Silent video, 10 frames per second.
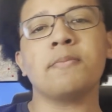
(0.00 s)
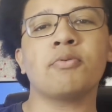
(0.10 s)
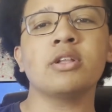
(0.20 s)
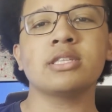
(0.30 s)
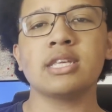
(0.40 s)
the
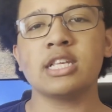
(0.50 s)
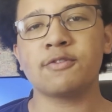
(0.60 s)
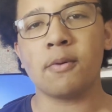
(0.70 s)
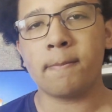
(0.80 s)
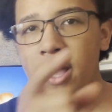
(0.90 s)

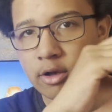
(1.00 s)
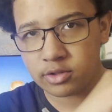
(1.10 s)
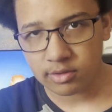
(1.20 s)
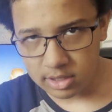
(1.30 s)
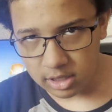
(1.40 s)
princess from
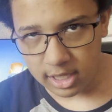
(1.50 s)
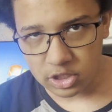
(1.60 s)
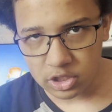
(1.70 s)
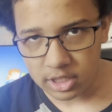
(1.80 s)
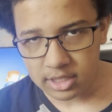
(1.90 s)
Bowser's
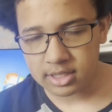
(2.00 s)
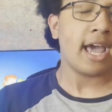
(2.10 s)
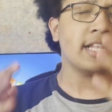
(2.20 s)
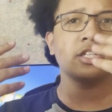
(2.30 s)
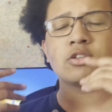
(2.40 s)
clutches.
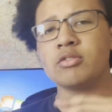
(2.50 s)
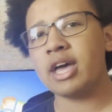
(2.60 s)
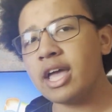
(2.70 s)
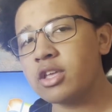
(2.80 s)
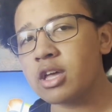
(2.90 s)
And to do
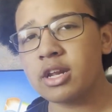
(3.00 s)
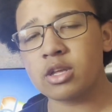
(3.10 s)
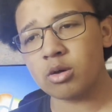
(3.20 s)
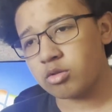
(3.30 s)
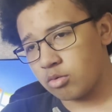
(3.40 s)
that, you gotta
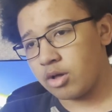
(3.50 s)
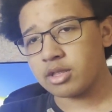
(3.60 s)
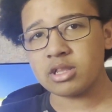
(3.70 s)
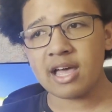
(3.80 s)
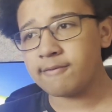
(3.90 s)
go through all
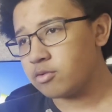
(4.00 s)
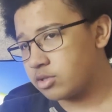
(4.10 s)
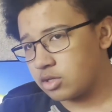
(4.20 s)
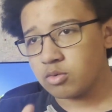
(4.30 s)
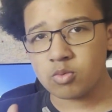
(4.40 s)
the
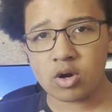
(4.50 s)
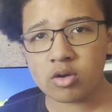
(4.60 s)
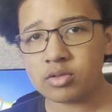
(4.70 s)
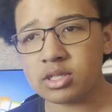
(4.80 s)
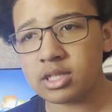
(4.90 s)
levels, your
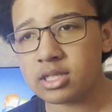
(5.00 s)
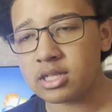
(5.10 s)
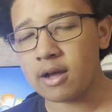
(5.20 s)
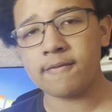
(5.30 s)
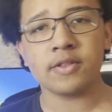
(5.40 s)
worlds and
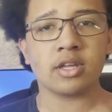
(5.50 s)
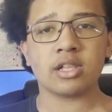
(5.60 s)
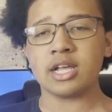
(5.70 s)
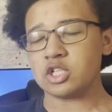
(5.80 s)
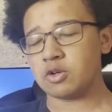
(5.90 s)
stuff, and you
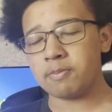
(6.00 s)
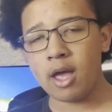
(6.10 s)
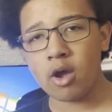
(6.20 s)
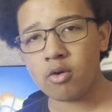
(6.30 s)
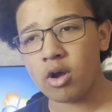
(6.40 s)
collect your
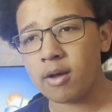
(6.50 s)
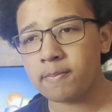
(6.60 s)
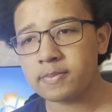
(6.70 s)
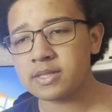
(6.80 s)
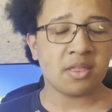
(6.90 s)

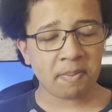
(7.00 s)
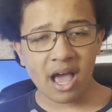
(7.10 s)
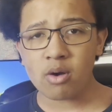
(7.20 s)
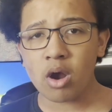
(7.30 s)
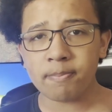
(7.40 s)
power-ups. The
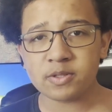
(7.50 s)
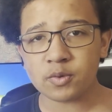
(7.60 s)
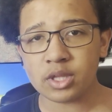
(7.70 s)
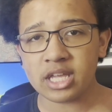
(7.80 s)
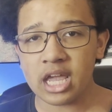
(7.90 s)
power-ups
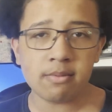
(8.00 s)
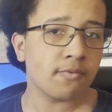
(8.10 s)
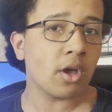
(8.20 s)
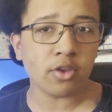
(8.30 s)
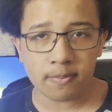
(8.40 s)
for the game,
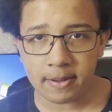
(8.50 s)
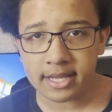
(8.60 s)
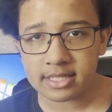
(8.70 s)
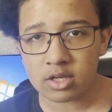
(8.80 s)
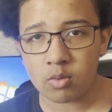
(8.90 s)
you've got your
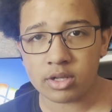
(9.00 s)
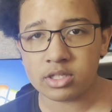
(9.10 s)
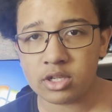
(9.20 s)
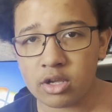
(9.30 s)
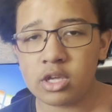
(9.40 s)
basic
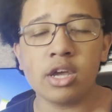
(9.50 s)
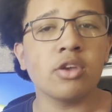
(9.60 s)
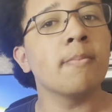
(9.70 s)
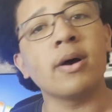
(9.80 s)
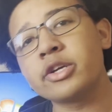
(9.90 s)
ones, you know, you got
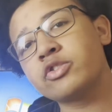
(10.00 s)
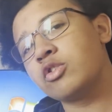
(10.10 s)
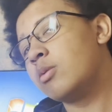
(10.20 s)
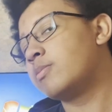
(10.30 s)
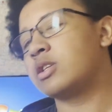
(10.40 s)
your
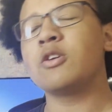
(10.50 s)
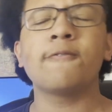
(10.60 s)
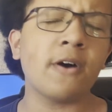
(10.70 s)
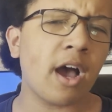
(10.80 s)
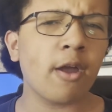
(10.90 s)
mushrooms and your
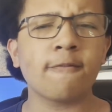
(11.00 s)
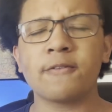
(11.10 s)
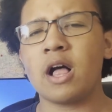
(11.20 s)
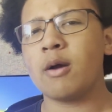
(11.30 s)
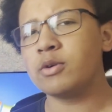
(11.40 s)
fire
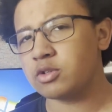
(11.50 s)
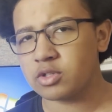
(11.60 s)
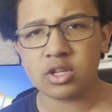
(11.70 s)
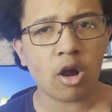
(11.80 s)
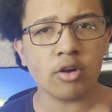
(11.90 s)
flowers, your
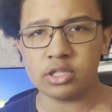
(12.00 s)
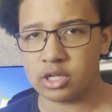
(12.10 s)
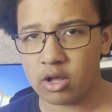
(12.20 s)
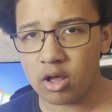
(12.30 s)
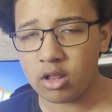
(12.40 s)
stars
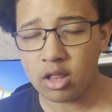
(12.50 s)
and all,